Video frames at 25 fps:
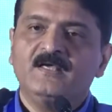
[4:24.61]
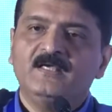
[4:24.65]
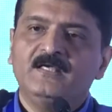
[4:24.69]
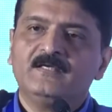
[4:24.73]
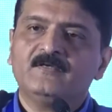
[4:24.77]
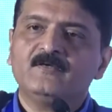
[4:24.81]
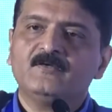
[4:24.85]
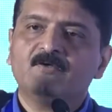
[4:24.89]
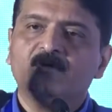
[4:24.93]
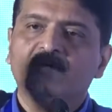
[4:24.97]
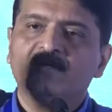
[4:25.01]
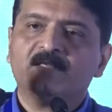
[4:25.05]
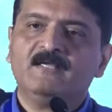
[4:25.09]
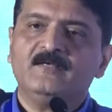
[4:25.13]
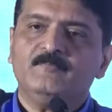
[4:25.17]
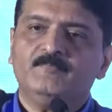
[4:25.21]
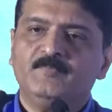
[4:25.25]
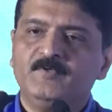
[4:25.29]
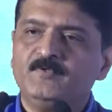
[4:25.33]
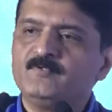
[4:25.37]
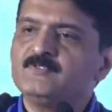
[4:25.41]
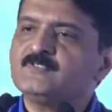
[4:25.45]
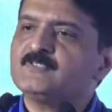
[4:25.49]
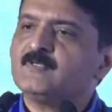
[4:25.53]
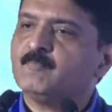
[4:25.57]
It will not
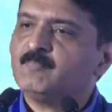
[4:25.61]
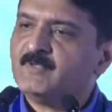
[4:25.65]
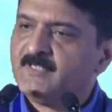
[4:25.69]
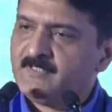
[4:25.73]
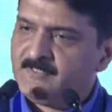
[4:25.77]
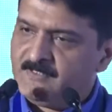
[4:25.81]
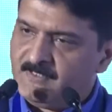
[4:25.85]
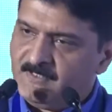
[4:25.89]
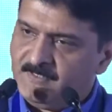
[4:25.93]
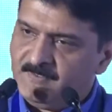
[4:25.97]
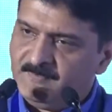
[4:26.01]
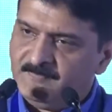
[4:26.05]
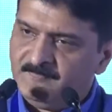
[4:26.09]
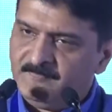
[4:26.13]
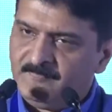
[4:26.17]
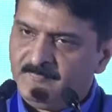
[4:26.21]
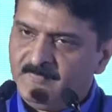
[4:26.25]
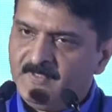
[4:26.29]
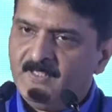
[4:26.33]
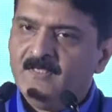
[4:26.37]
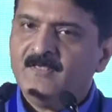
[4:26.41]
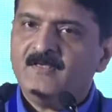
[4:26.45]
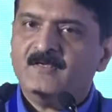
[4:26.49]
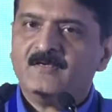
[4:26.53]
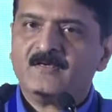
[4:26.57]
help you in supply chain.
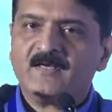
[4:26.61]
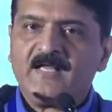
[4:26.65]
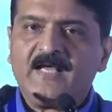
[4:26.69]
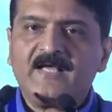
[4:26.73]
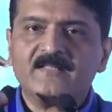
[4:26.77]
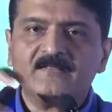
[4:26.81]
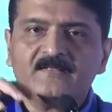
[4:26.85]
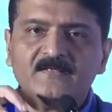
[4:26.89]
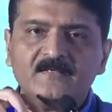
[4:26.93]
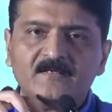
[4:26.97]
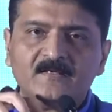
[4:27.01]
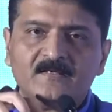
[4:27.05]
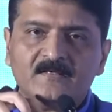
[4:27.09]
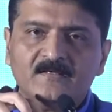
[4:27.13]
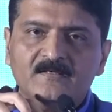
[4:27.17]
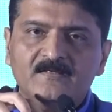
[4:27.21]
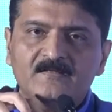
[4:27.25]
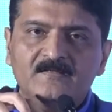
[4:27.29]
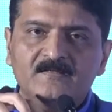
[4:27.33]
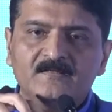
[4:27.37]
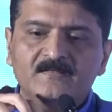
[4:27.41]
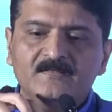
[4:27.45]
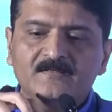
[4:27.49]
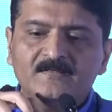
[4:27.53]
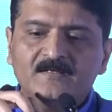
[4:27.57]
Rather,